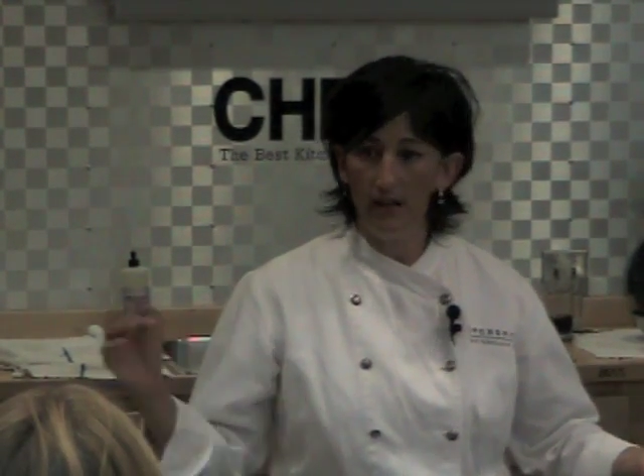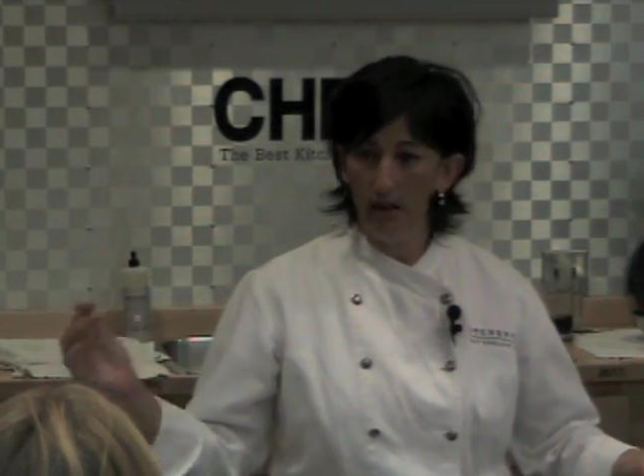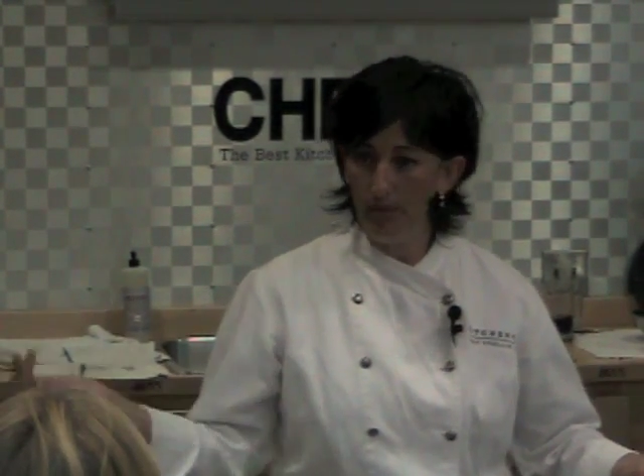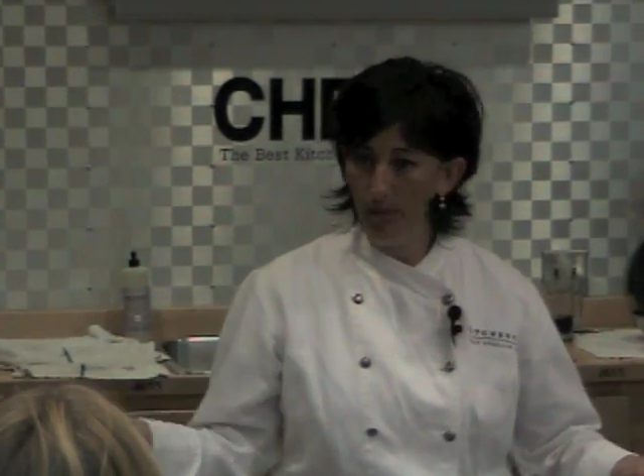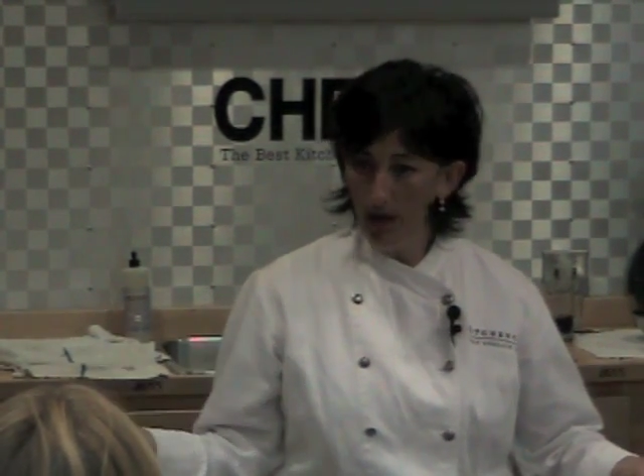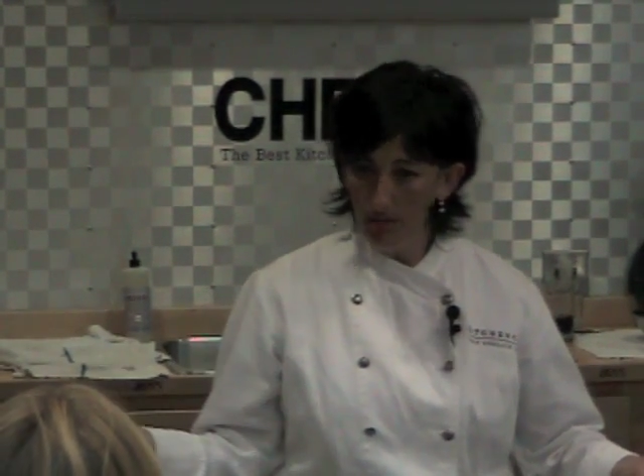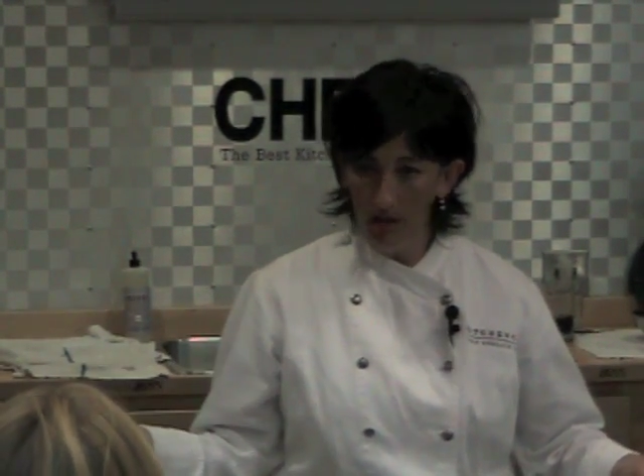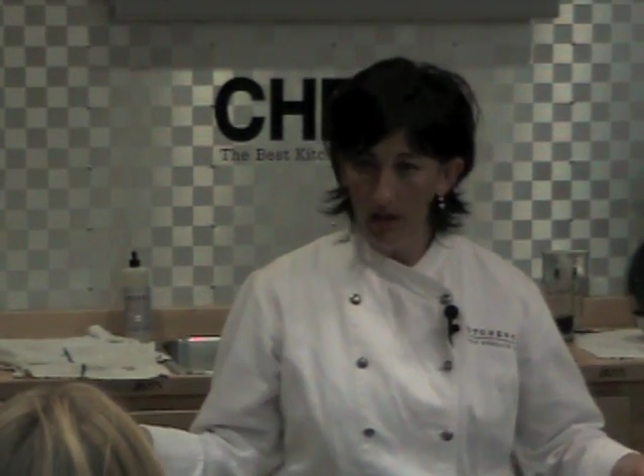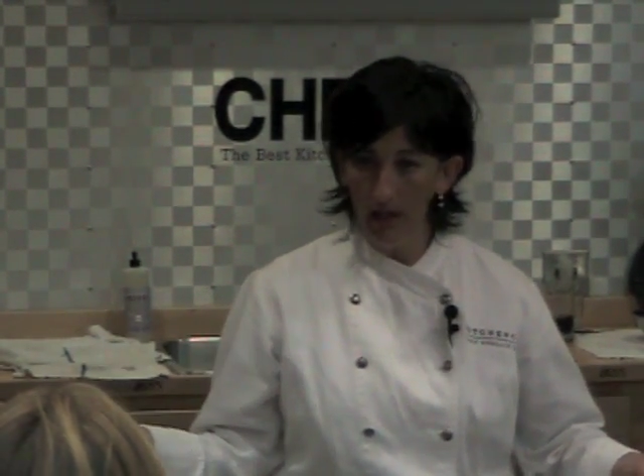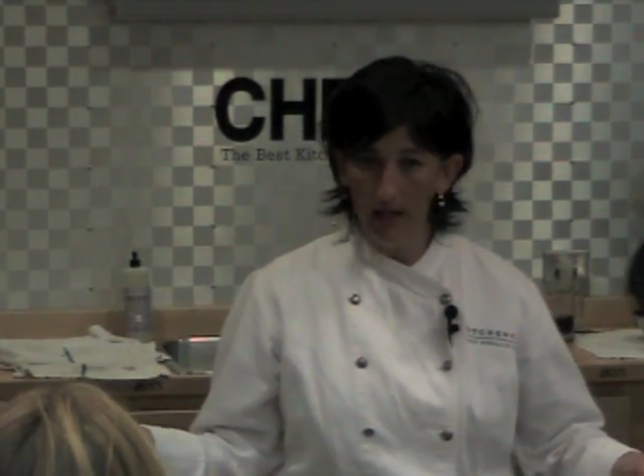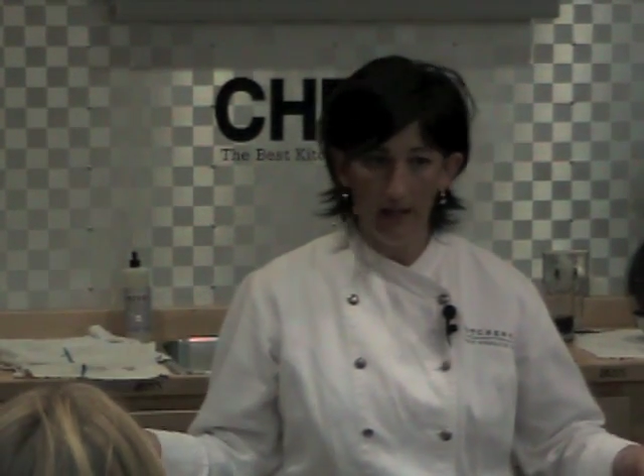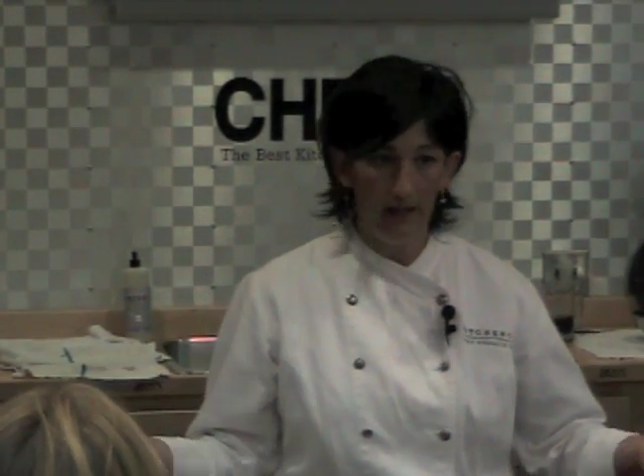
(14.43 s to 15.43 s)
a
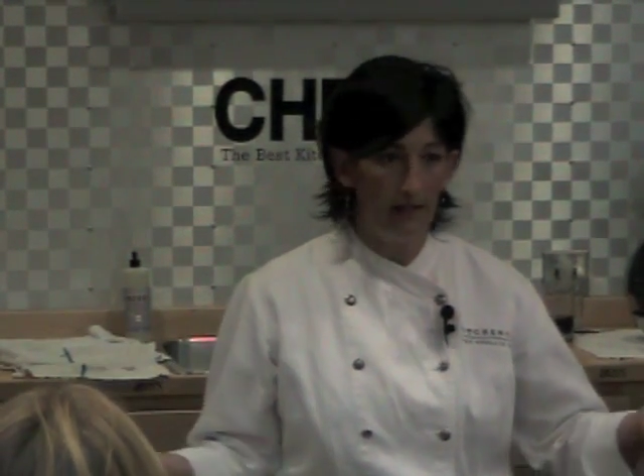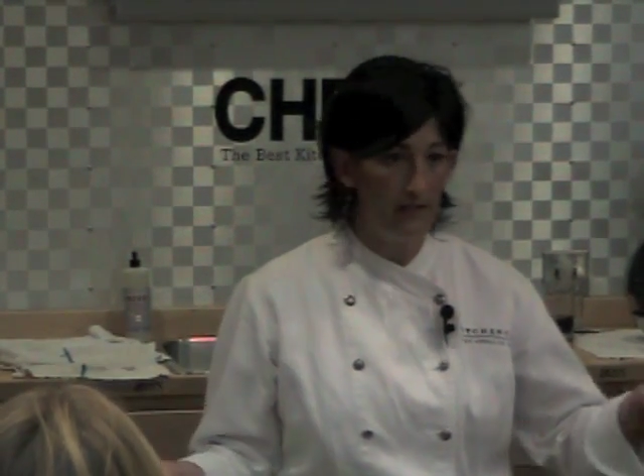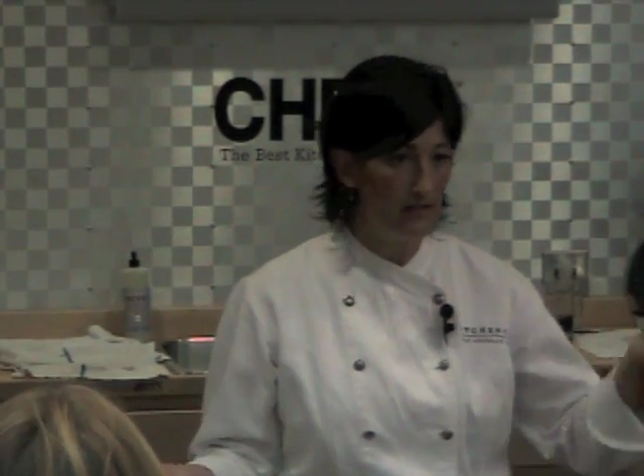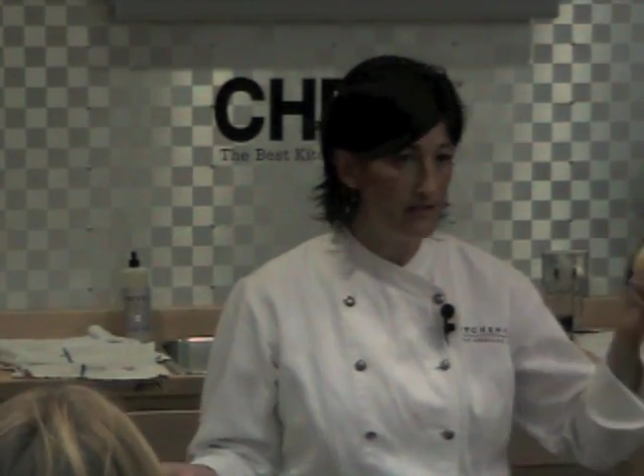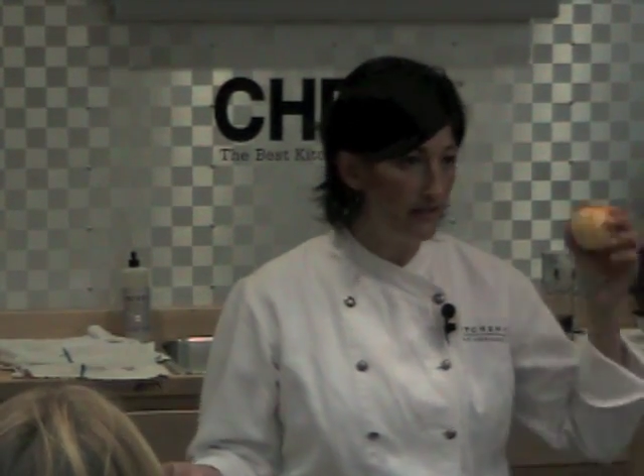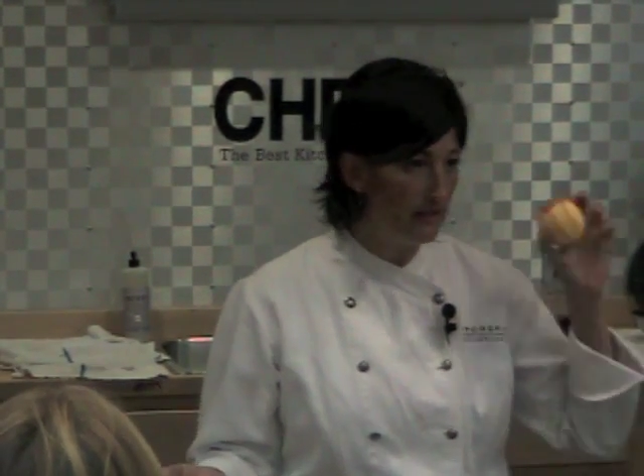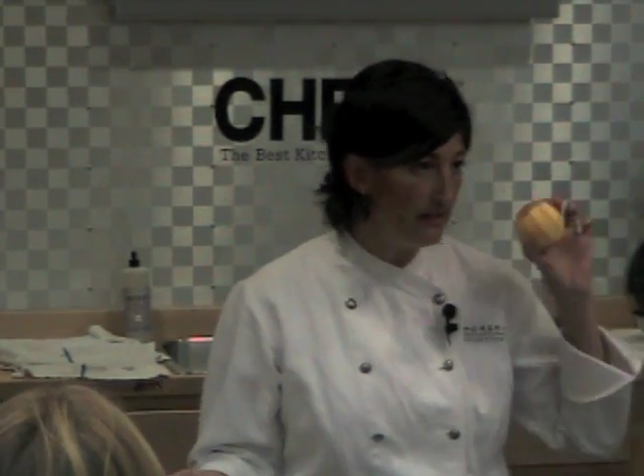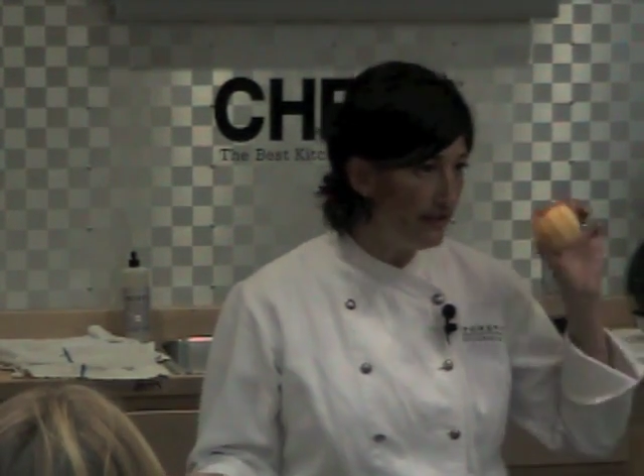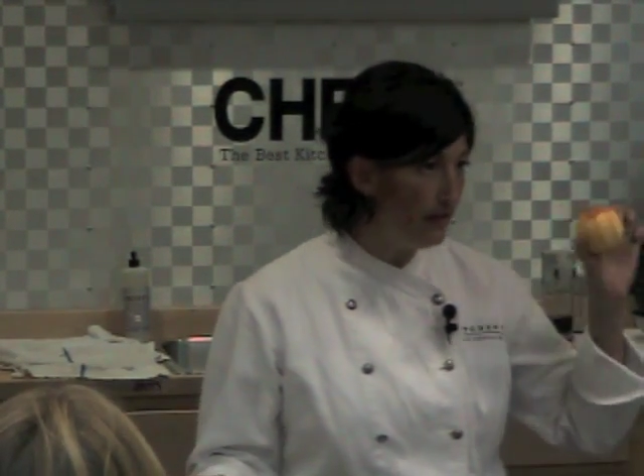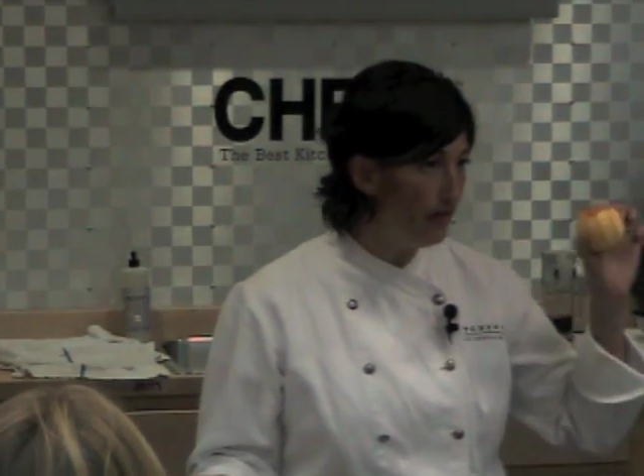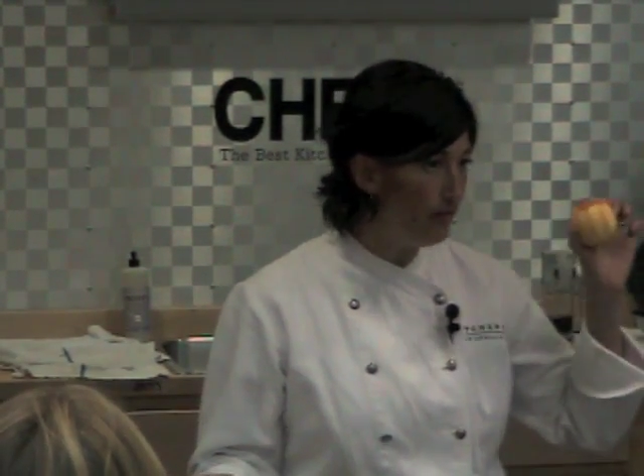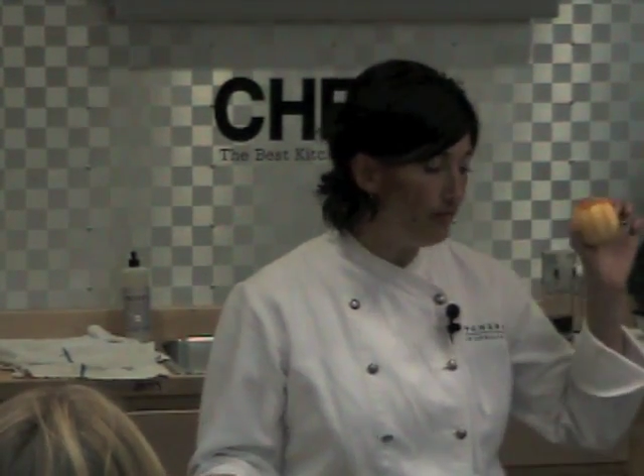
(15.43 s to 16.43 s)
marmalade is the little,